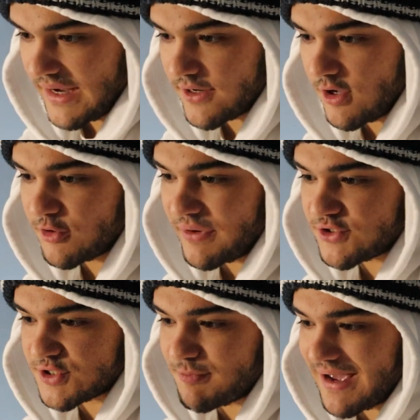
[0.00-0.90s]
I called the
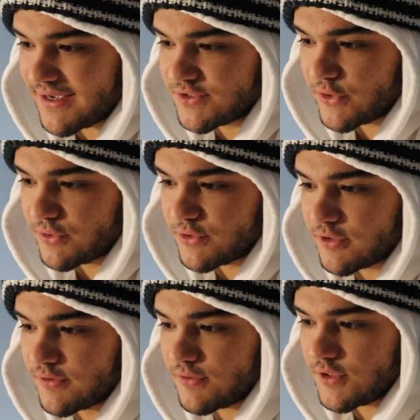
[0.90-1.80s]
waitress back and told
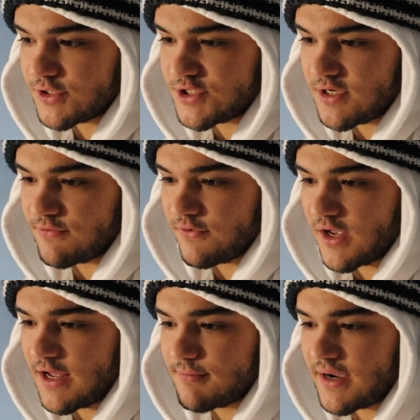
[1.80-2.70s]
her she'd
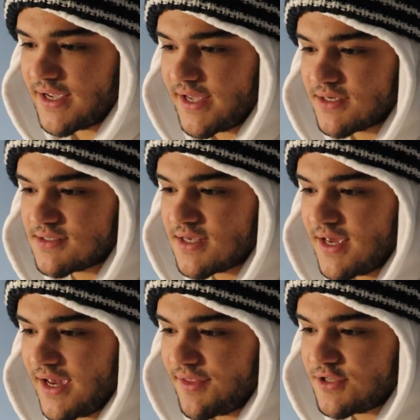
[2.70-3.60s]
forgotten my eggs,
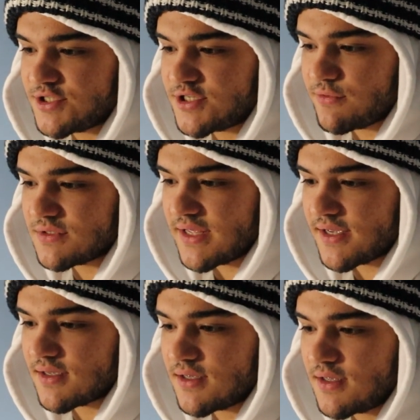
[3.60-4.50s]
and then she was
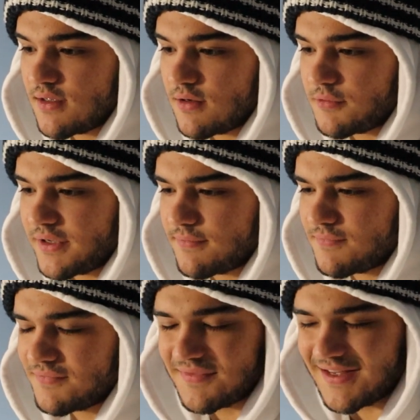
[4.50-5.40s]
like, oh wait,
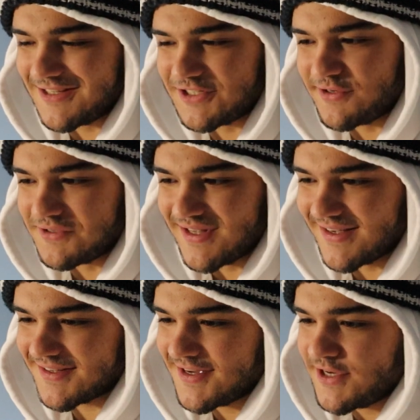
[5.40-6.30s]
she was
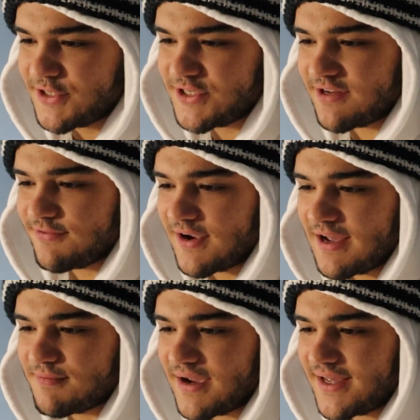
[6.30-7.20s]
like, she had
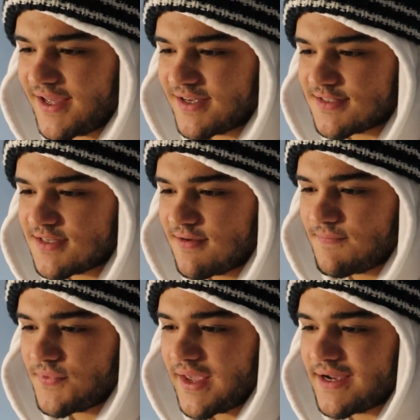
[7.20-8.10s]
forgotten my eggs.
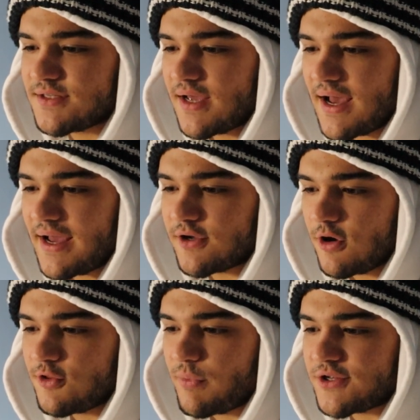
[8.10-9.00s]
I
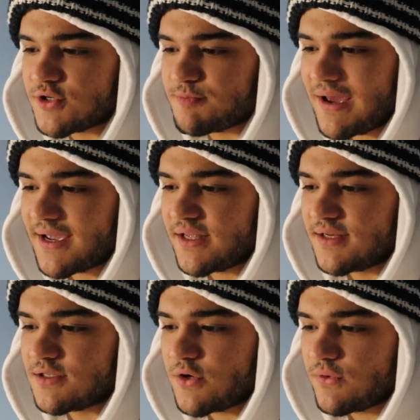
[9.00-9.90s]
called the waitress back
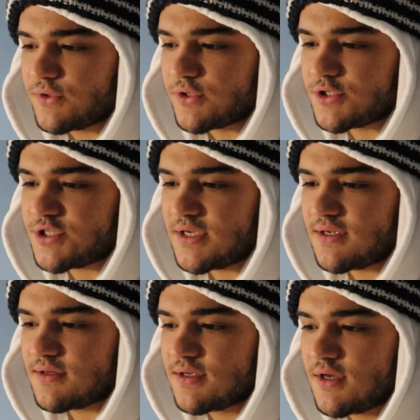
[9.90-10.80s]
and told her
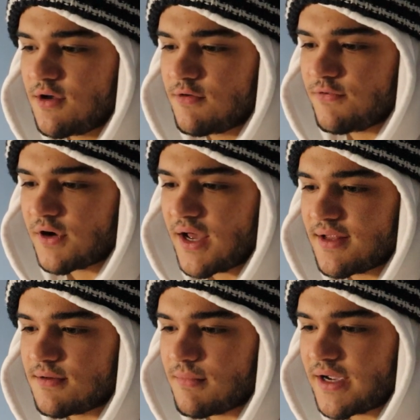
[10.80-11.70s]
she'd
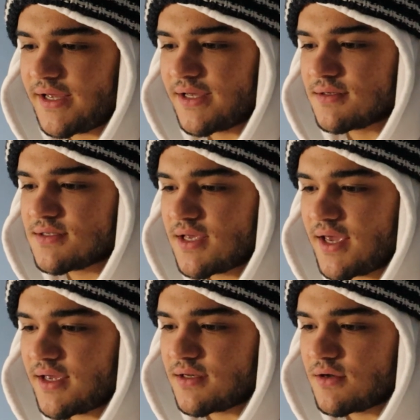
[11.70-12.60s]
forgotten my eggs,
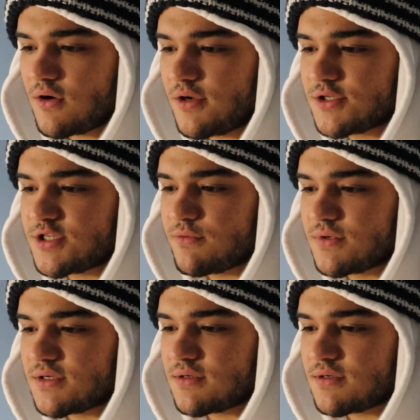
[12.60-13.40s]
and all she